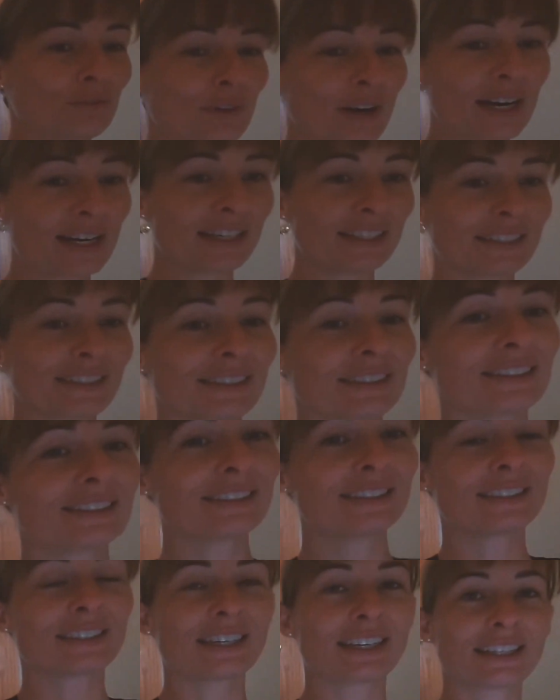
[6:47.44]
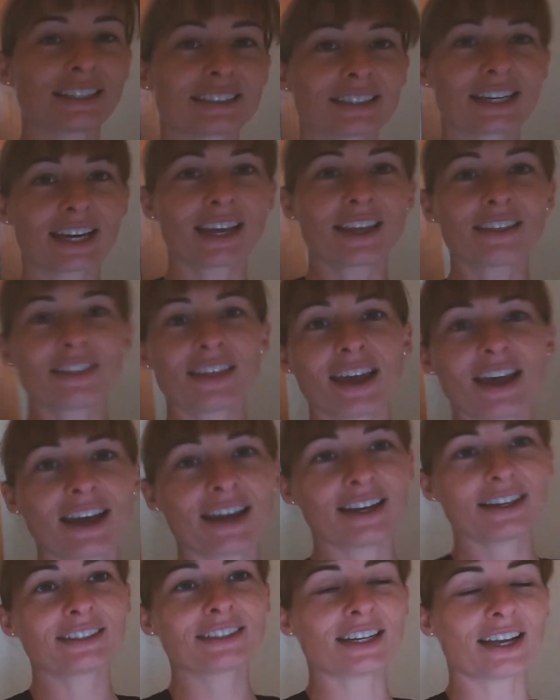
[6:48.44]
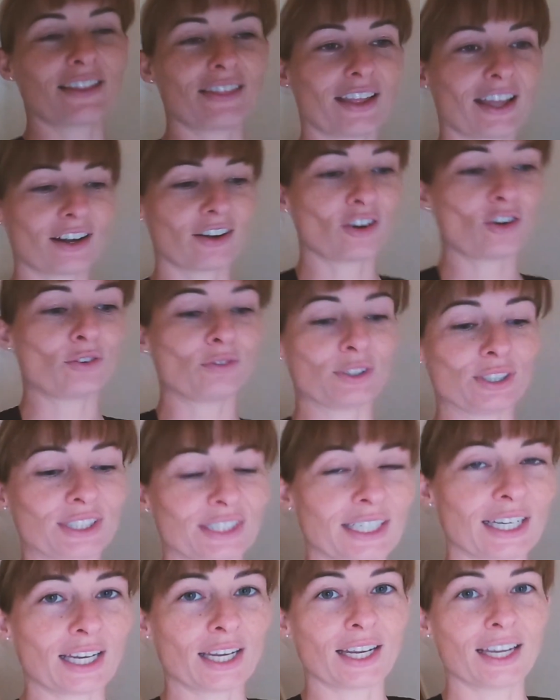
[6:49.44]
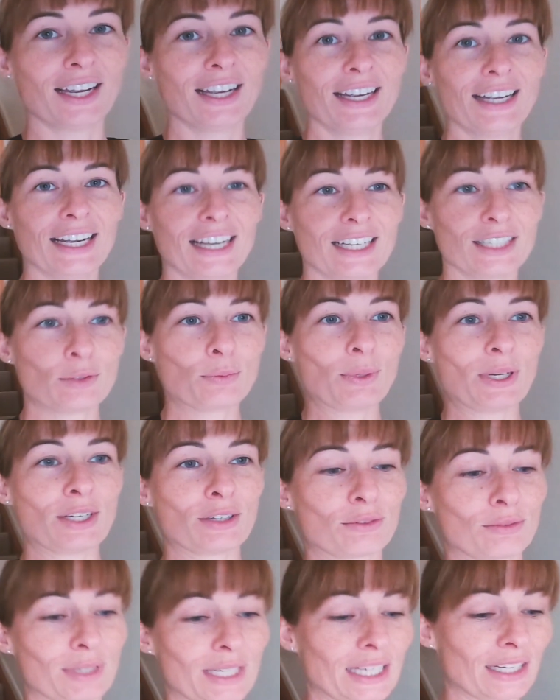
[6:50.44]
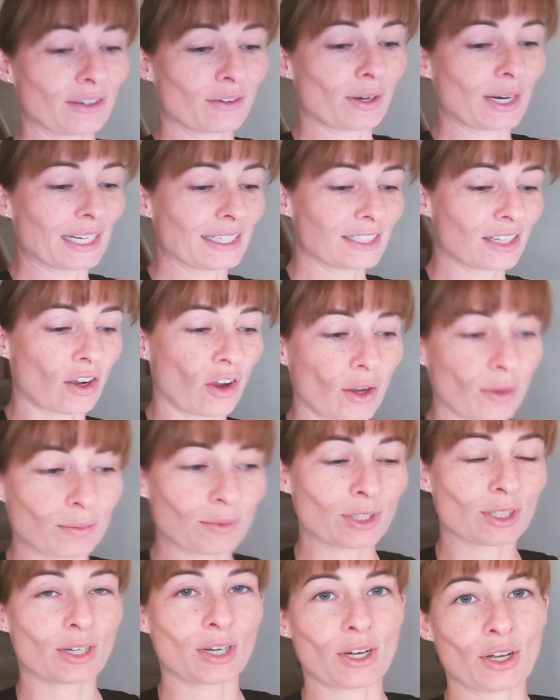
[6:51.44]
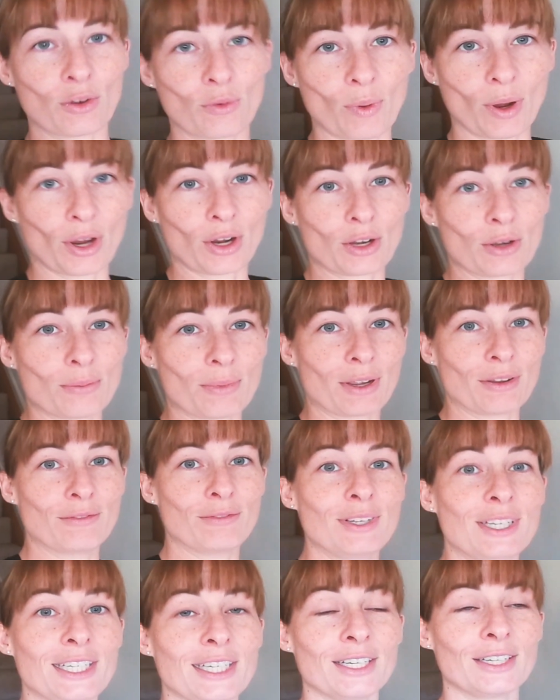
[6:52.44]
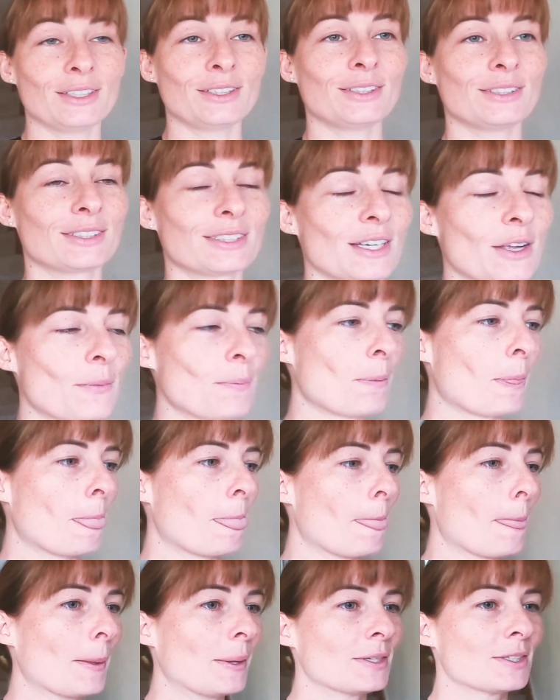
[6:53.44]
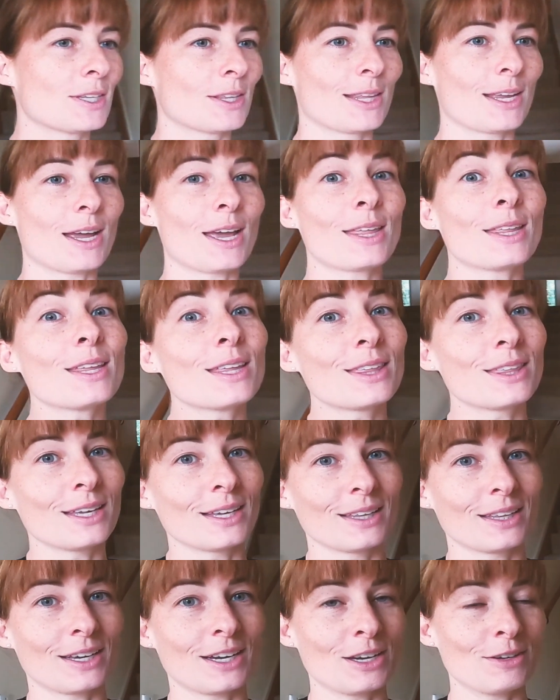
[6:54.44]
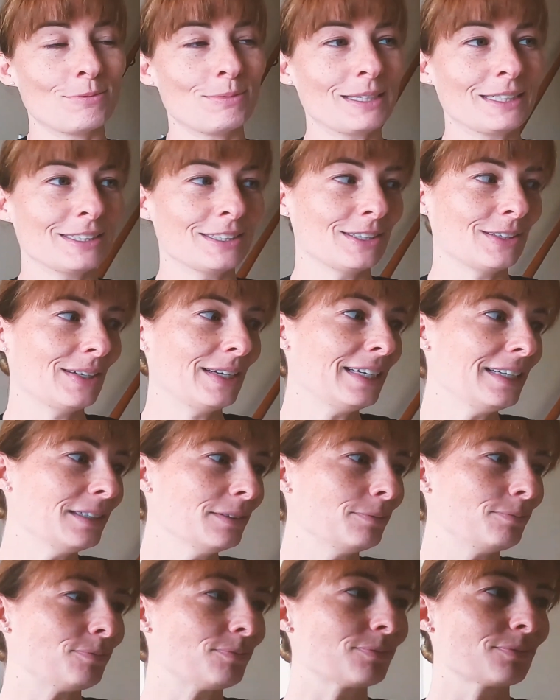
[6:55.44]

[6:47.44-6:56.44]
friends, things like that. And then obviously it's been a really great time to kind of work on my videos. So the other thing that I've been doing,